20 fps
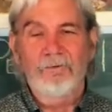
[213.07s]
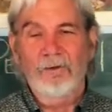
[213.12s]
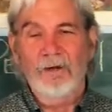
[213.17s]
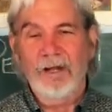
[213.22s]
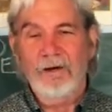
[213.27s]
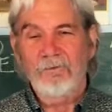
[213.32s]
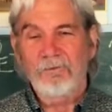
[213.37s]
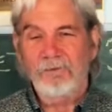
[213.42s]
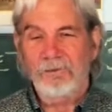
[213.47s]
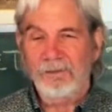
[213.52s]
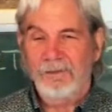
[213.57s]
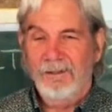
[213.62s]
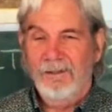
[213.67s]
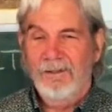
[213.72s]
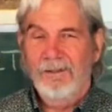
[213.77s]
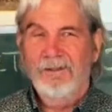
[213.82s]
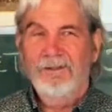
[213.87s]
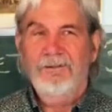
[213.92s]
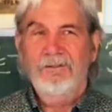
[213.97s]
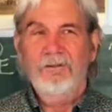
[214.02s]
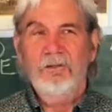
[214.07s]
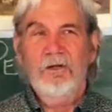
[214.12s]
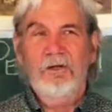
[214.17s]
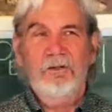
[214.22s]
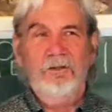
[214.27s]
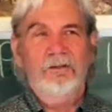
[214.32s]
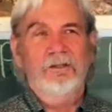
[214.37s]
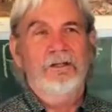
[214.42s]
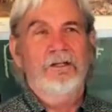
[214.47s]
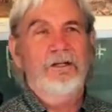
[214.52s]
when I was a
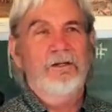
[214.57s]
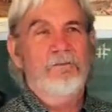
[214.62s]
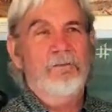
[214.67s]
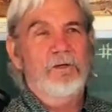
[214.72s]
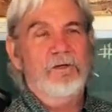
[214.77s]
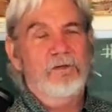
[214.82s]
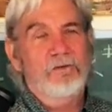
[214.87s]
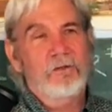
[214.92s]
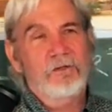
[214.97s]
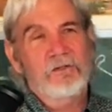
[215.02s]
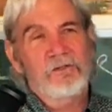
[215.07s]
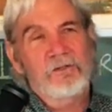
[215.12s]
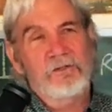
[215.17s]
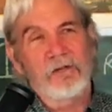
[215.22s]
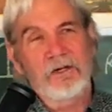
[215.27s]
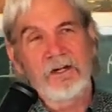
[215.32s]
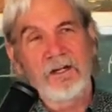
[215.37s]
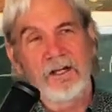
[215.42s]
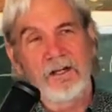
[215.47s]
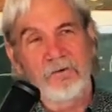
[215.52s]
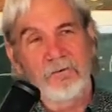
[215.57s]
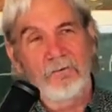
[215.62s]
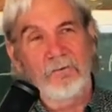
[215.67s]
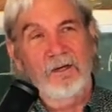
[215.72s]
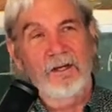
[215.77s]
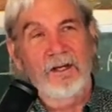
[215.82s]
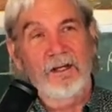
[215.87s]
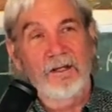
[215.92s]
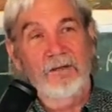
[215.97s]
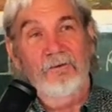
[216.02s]
young hippie Christian
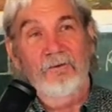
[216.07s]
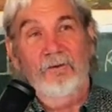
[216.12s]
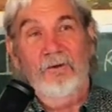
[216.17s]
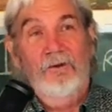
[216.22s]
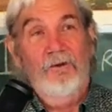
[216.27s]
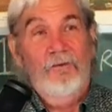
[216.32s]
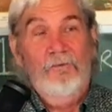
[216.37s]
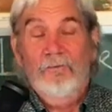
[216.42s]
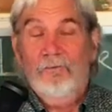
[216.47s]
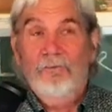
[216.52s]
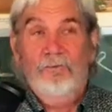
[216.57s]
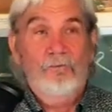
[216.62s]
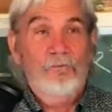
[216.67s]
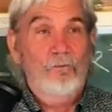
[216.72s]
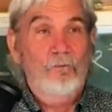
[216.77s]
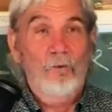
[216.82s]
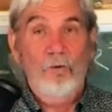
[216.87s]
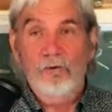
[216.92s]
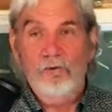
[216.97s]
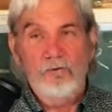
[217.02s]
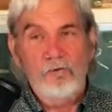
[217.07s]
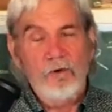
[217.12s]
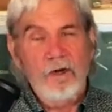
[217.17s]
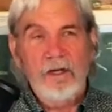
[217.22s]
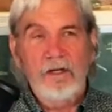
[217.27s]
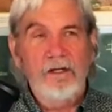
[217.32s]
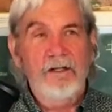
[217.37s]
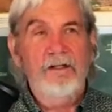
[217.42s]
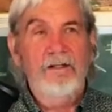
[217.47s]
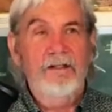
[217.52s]
and, and was
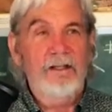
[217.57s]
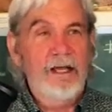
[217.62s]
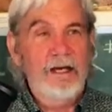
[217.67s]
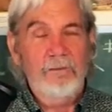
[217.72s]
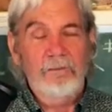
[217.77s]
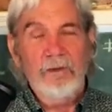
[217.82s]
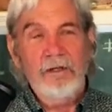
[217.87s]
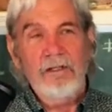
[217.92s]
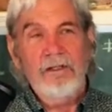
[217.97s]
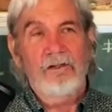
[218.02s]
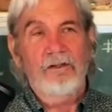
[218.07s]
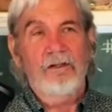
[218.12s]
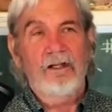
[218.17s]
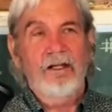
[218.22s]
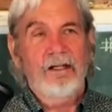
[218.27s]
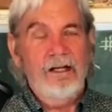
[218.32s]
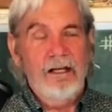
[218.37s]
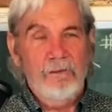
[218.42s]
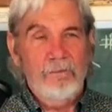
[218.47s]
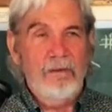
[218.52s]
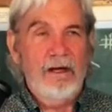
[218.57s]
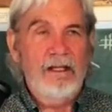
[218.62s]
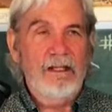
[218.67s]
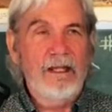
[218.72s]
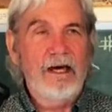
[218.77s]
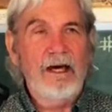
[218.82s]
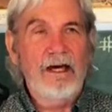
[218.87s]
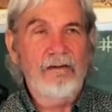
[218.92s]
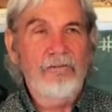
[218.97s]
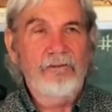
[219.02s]
ready to, like Peter, lay down my
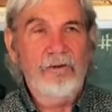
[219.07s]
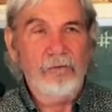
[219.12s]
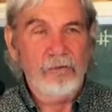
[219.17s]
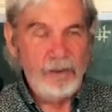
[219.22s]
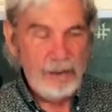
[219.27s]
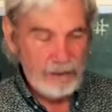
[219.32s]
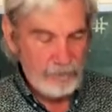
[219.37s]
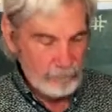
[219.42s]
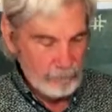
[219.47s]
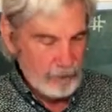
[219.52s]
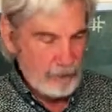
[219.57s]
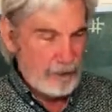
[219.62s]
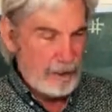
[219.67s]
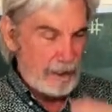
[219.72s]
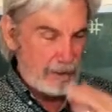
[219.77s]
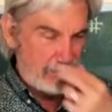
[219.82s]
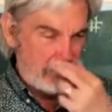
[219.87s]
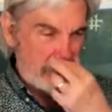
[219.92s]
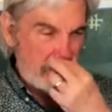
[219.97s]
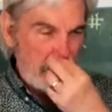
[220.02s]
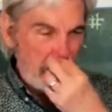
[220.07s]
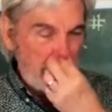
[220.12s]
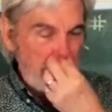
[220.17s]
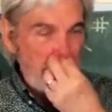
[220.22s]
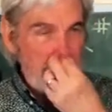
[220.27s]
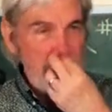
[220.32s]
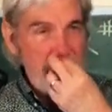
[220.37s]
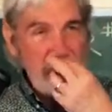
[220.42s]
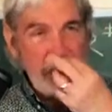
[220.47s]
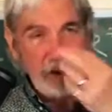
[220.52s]
life. Okay, well, that
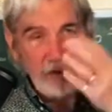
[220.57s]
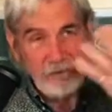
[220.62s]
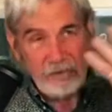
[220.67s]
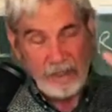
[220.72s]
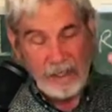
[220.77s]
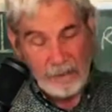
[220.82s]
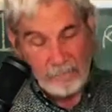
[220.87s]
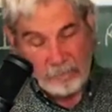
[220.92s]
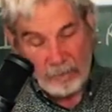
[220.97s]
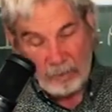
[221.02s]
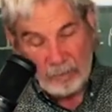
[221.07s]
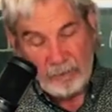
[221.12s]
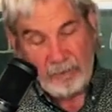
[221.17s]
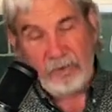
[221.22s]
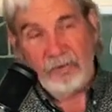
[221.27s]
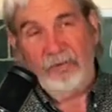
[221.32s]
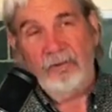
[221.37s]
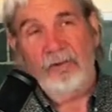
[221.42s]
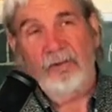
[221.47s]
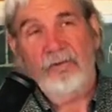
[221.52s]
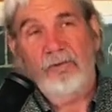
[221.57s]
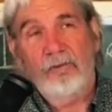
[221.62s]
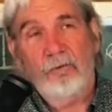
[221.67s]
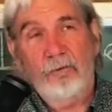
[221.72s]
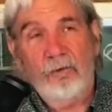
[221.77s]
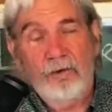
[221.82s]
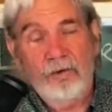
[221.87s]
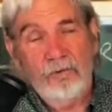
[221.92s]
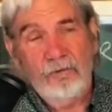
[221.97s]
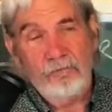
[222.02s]
Peter's our example because he's the
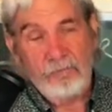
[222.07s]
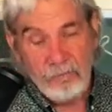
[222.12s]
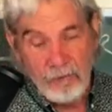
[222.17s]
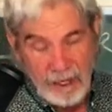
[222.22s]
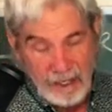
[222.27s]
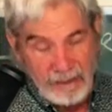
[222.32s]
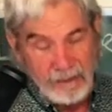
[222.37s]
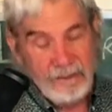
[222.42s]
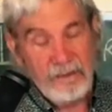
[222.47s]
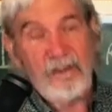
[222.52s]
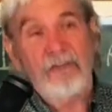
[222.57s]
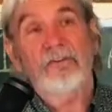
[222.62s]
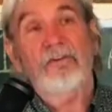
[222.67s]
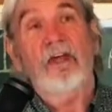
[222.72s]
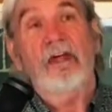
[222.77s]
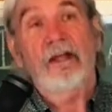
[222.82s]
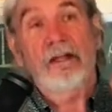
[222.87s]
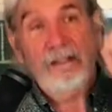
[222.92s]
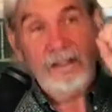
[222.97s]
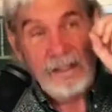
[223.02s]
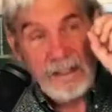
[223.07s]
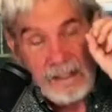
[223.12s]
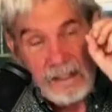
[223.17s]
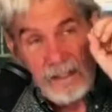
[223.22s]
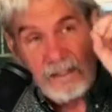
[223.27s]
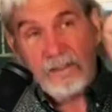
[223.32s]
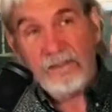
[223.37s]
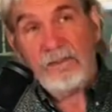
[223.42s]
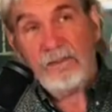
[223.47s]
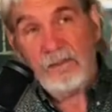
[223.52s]
one who's writing this and
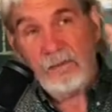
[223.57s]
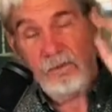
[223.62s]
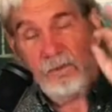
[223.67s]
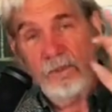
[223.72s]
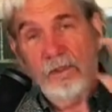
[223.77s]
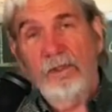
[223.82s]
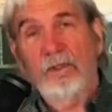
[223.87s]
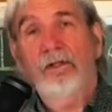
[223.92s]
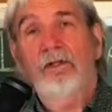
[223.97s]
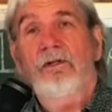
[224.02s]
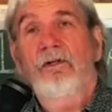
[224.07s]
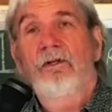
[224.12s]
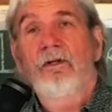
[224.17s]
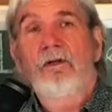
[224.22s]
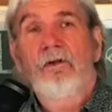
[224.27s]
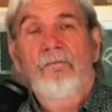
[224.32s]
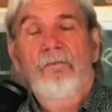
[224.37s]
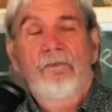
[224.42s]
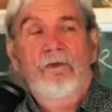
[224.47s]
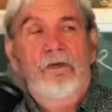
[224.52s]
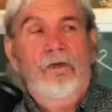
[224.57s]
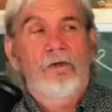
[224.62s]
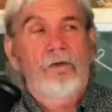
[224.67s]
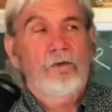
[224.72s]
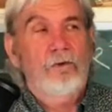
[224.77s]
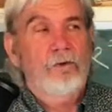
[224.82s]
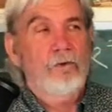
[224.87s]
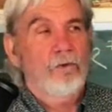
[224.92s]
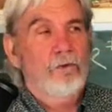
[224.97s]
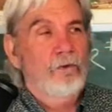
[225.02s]
he's the one
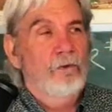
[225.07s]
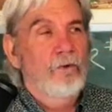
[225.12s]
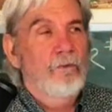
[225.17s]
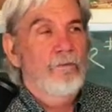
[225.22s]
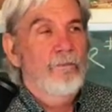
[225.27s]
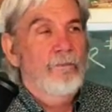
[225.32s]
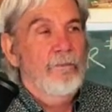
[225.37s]
who.